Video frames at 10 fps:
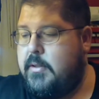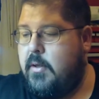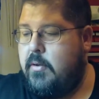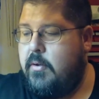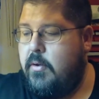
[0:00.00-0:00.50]

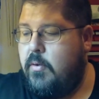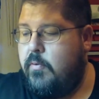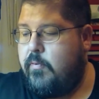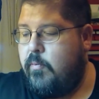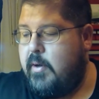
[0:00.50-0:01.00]
Although
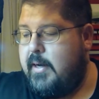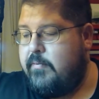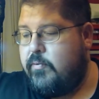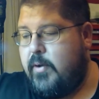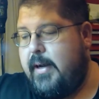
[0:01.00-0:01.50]
from what
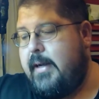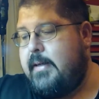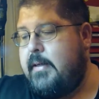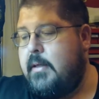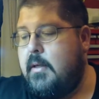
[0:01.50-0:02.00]
I've
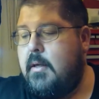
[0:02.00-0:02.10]
read